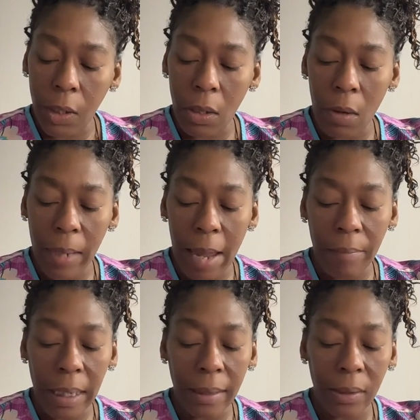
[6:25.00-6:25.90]
You know, we have
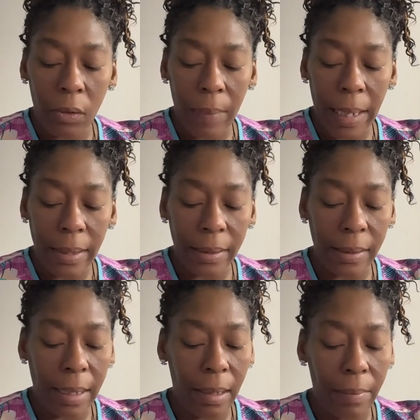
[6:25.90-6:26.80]
many soulmates.
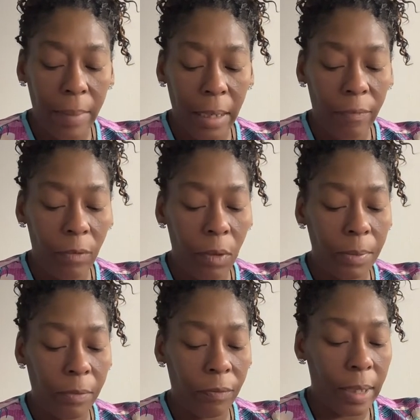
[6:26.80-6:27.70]
They come in the
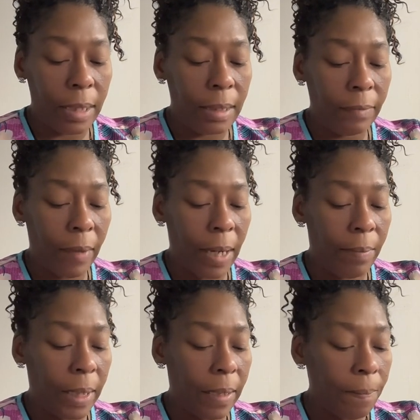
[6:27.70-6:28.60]
forms of friends,
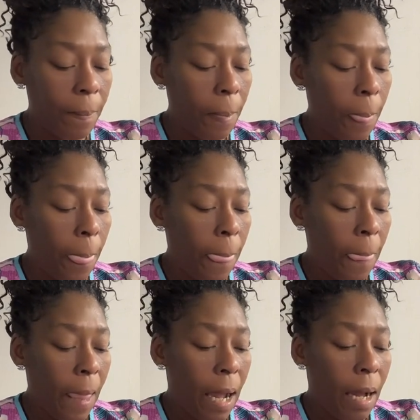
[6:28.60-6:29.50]
family,
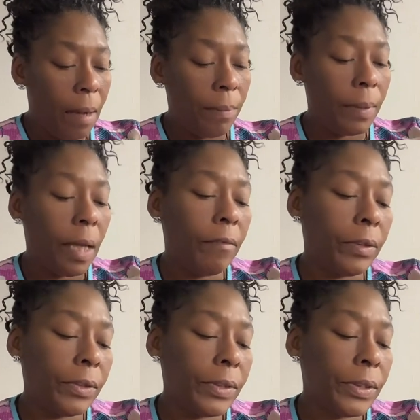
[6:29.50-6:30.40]

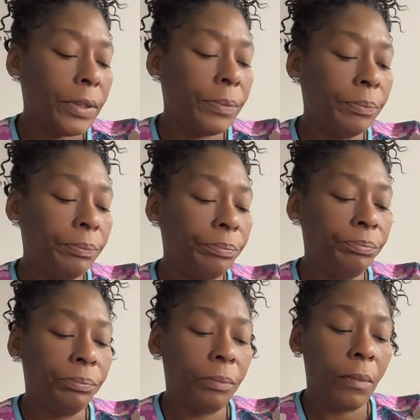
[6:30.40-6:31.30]
lovers,
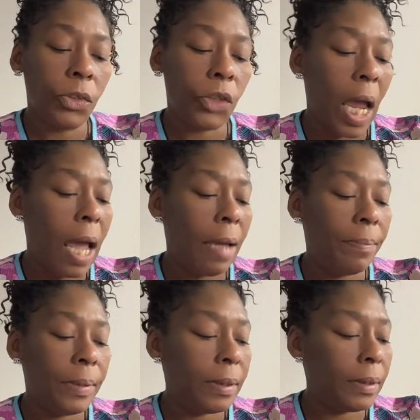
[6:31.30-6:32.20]

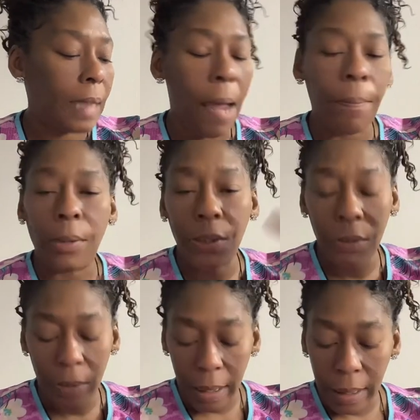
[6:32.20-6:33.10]
jobs,
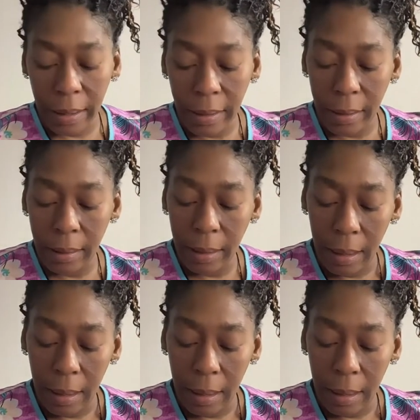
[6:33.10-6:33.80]
opportunities.